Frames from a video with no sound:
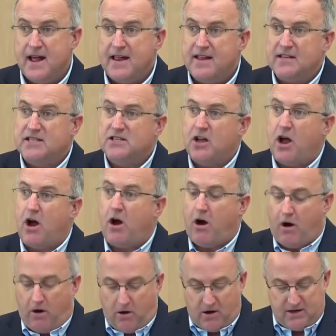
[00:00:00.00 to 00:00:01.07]
This is a
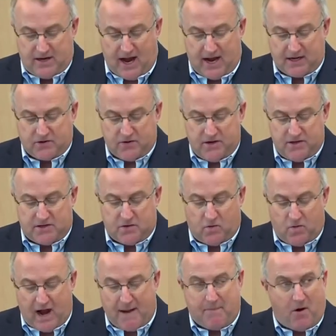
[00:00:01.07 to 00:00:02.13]
hard doctrine to
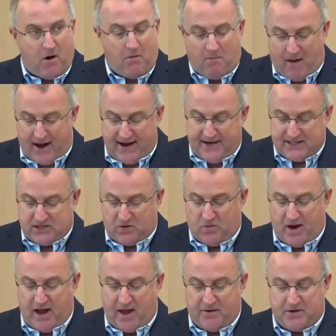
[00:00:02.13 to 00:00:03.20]
wrap our minds
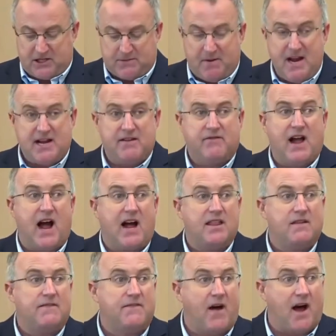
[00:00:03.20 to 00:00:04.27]
around, to speak of God
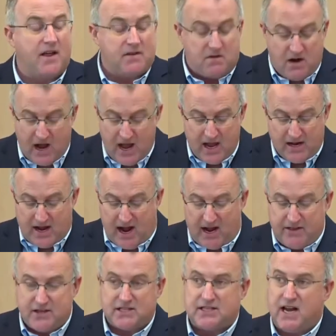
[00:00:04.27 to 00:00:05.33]
the Father,
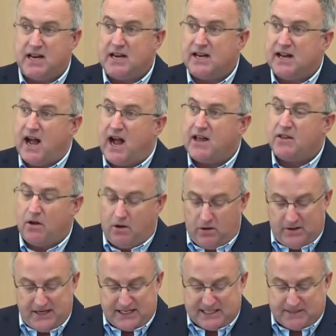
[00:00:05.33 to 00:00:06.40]
God the Son, and God the
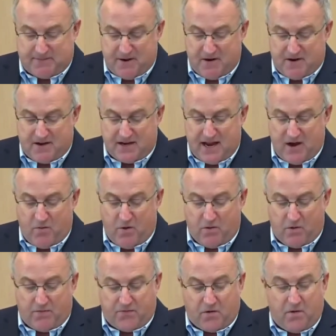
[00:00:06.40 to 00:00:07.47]
Holy Spirit, and we're
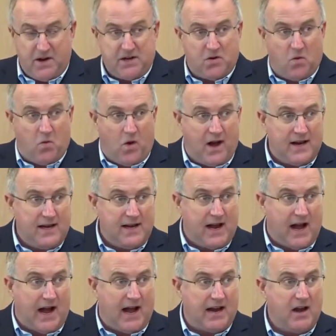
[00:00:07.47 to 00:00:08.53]
referring to one
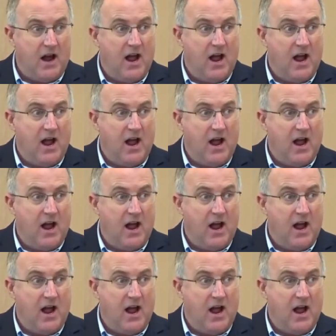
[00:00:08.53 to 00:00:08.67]
God